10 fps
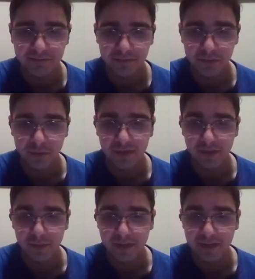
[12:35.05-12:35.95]
Notice
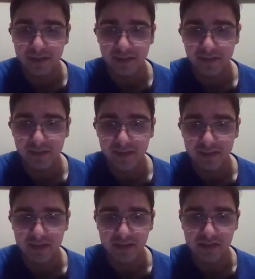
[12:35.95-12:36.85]
that my knight is defending
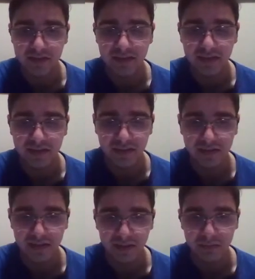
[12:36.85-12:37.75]

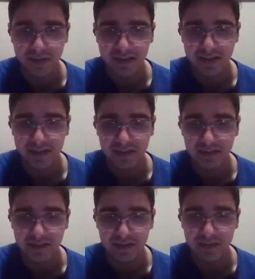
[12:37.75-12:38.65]
c6, and my king
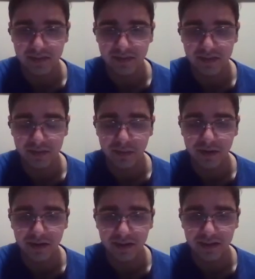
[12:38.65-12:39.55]
isn't there to defend the
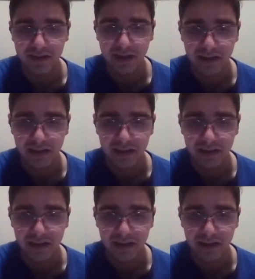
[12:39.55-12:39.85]
pawn.